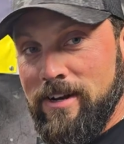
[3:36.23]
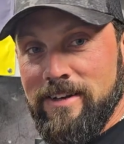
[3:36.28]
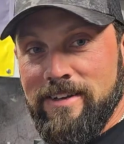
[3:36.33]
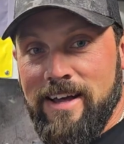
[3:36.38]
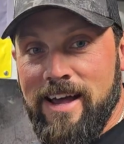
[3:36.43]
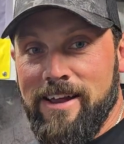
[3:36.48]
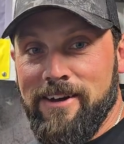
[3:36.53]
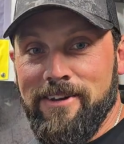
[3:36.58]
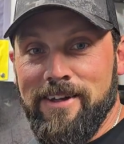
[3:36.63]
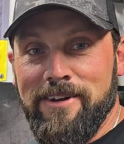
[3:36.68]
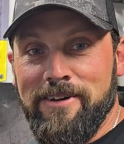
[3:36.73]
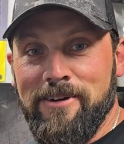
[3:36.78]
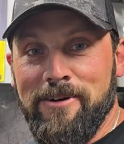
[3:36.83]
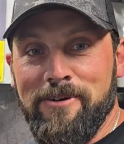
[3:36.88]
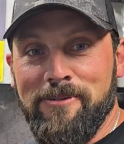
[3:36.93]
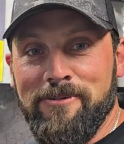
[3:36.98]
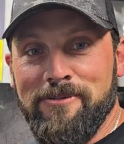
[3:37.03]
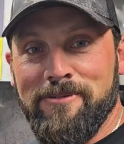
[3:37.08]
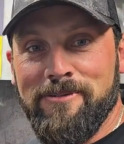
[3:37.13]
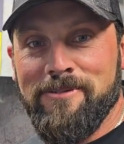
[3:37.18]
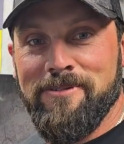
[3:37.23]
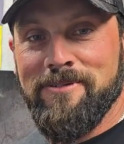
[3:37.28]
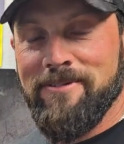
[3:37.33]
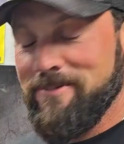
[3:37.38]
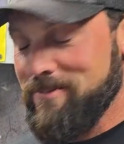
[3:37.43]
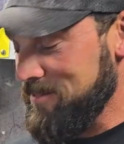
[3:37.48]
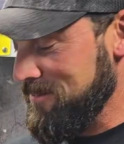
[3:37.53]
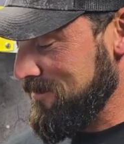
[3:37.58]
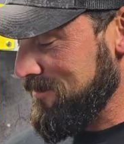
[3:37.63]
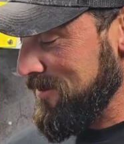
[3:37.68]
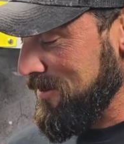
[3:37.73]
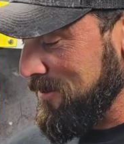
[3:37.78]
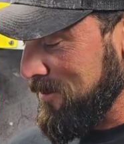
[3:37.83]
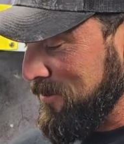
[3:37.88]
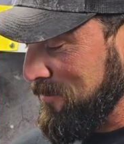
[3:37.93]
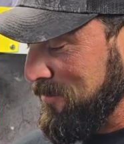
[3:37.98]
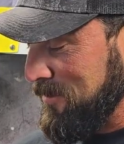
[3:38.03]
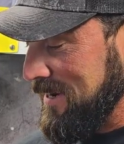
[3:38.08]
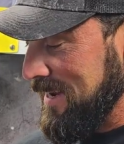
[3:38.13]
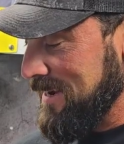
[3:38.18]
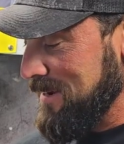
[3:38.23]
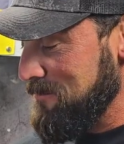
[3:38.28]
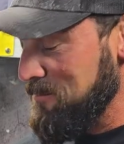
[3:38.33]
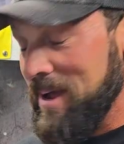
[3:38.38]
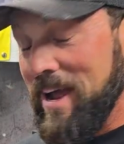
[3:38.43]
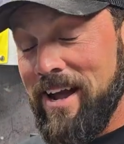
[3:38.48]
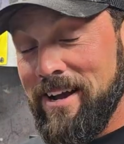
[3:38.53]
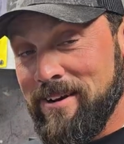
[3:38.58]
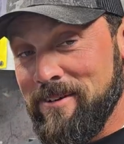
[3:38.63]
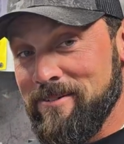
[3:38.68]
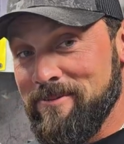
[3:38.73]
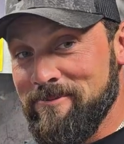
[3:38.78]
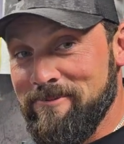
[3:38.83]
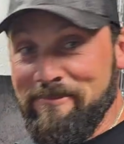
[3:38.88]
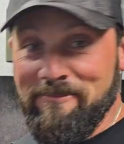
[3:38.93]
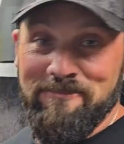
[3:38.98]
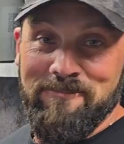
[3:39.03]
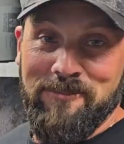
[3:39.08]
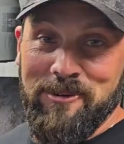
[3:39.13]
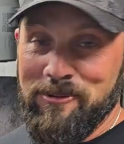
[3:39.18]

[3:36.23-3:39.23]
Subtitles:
a title, I don't know if you're getting it back, but